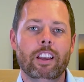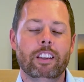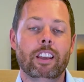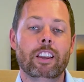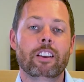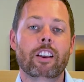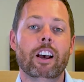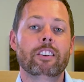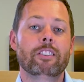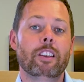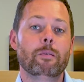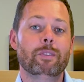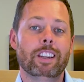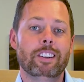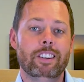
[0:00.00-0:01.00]
can cause
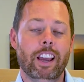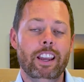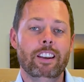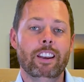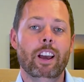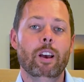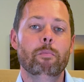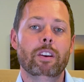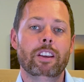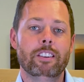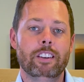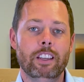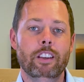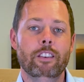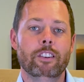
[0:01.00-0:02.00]
them to tighten up and
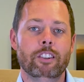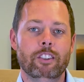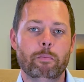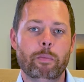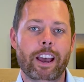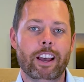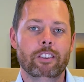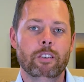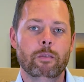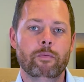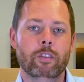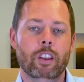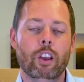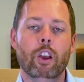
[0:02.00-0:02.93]
to even spasm,